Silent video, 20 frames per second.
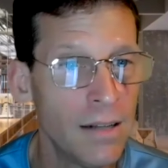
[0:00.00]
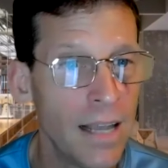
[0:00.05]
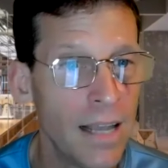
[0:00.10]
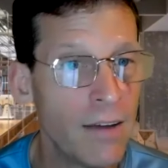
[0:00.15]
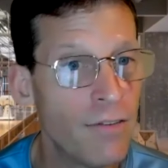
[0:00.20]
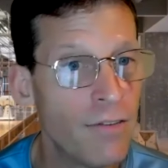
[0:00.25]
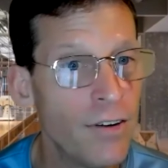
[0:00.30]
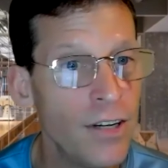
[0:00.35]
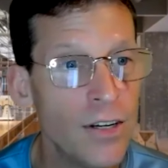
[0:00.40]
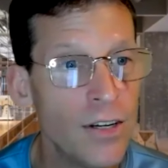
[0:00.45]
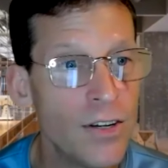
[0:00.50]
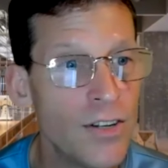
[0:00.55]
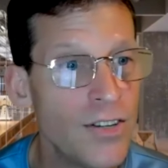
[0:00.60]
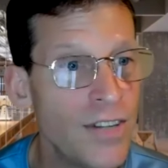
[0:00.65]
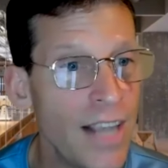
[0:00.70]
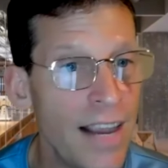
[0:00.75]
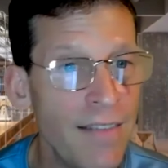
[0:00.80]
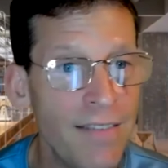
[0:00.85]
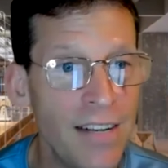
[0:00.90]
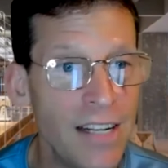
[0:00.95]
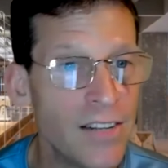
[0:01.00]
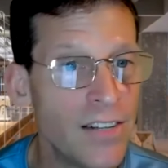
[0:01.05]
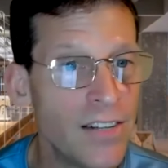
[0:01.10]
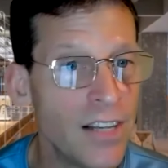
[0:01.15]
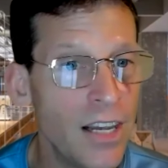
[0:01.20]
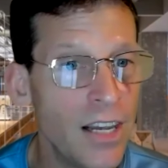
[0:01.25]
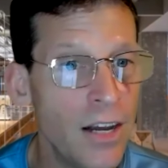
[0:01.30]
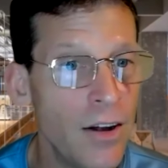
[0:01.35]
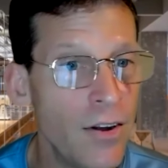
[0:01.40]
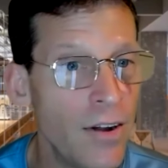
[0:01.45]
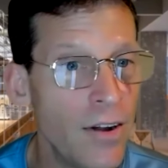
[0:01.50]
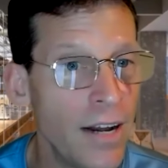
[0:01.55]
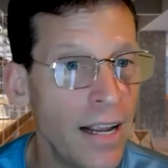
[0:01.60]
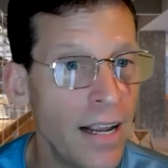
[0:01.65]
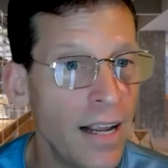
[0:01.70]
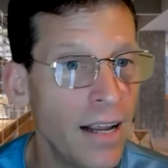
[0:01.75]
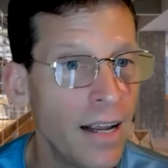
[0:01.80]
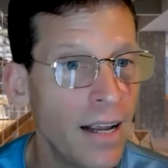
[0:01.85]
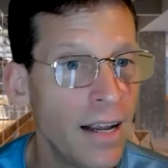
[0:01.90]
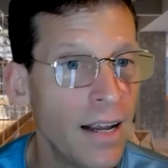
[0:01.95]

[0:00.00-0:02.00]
like for your safety and security